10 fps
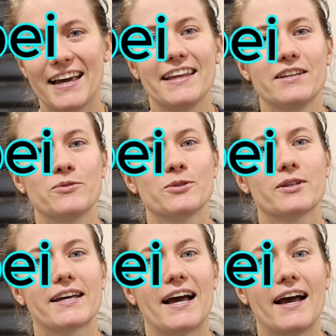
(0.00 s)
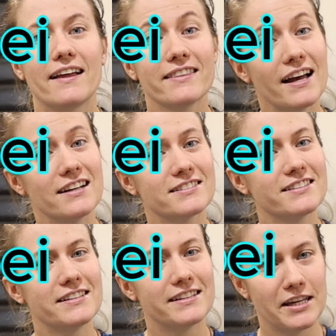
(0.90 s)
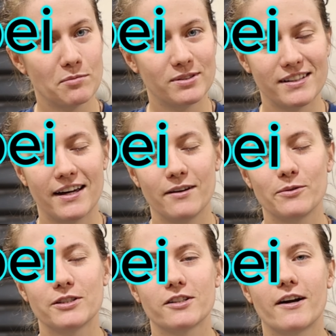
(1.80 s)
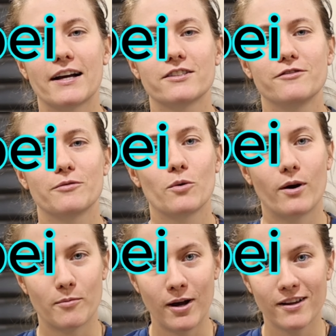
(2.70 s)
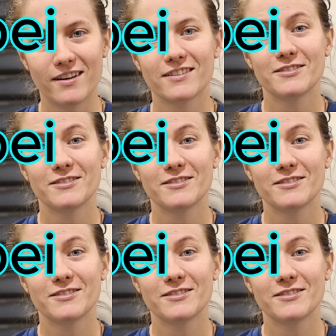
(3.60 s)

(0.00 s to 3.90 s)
and then we'll look at, lastly, the Gibbs Sn, which are actually from Guatemala.